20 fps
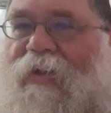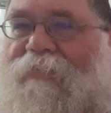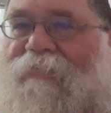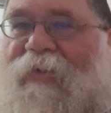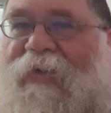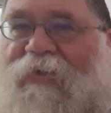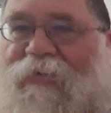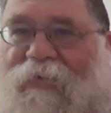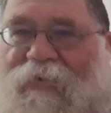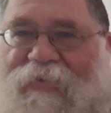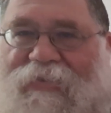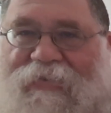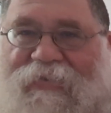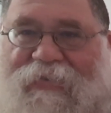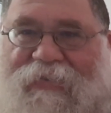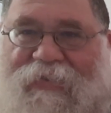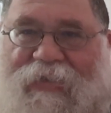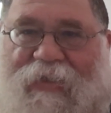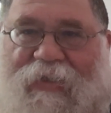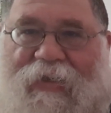
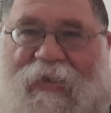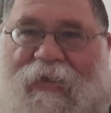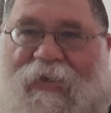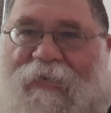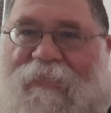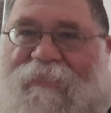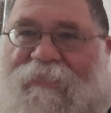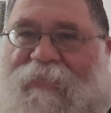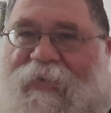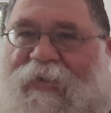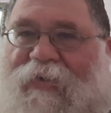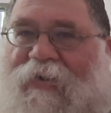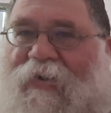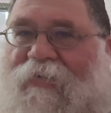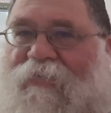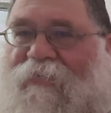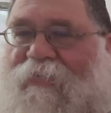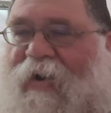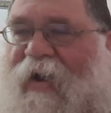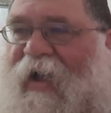because um, you
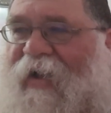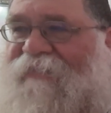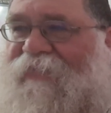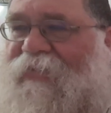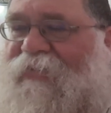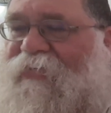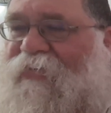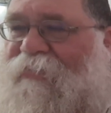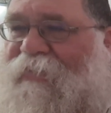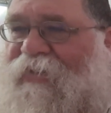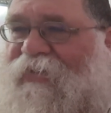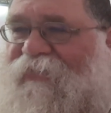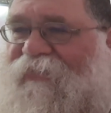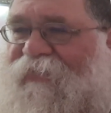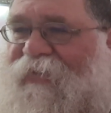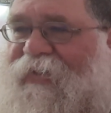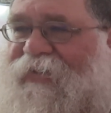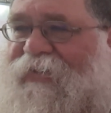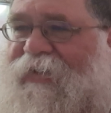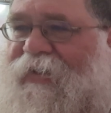know we're having too much
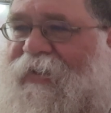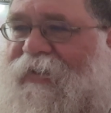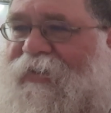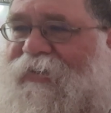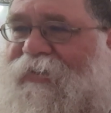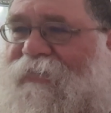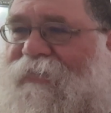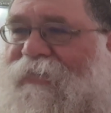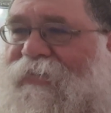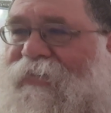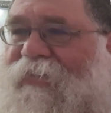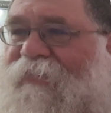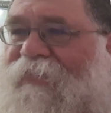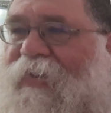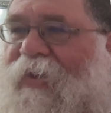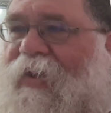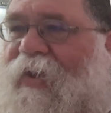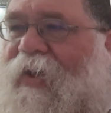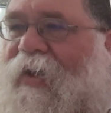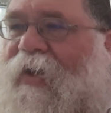freezing issues.
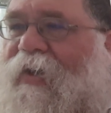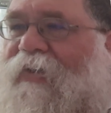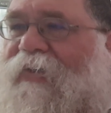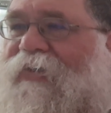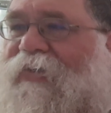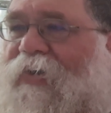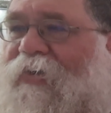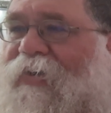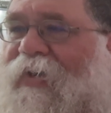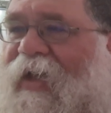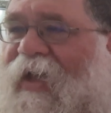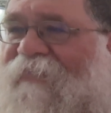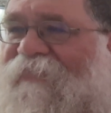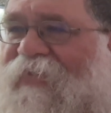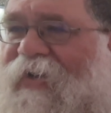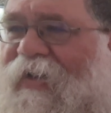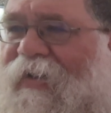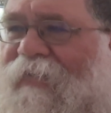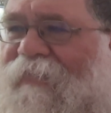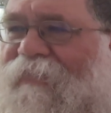So,
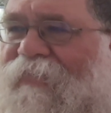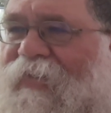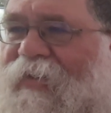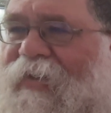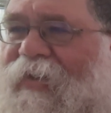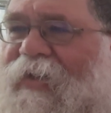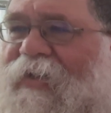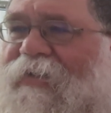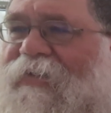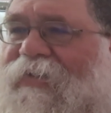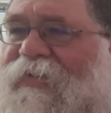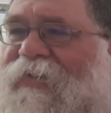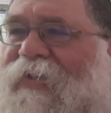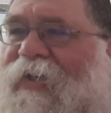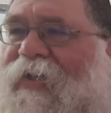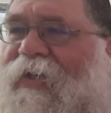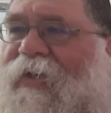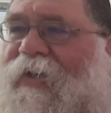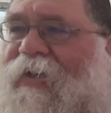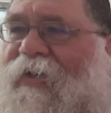Hevra, it's
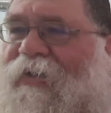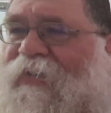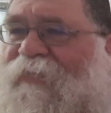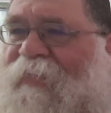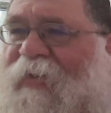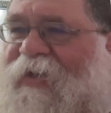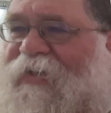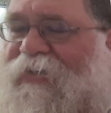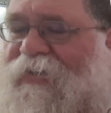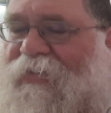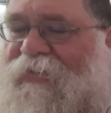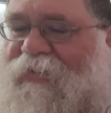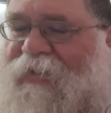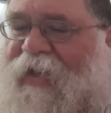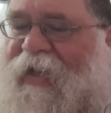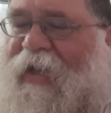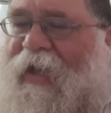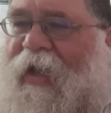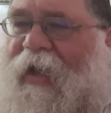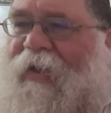a special
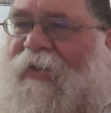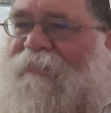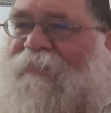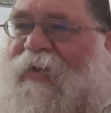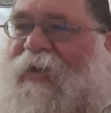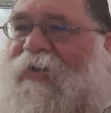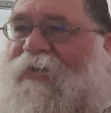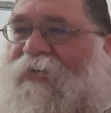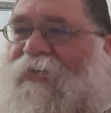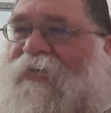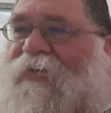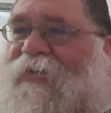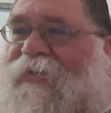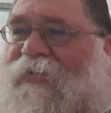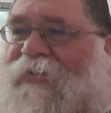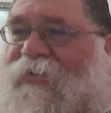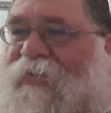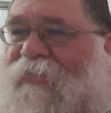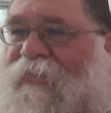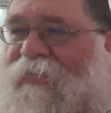day
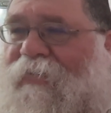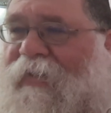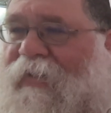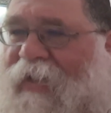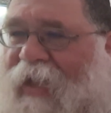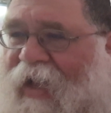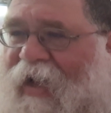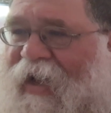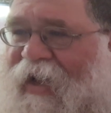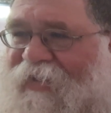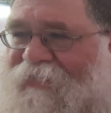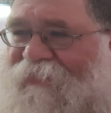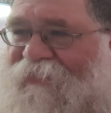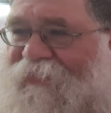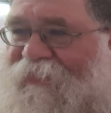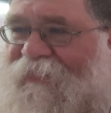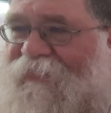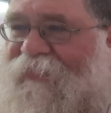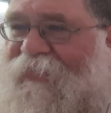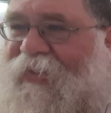because we're alive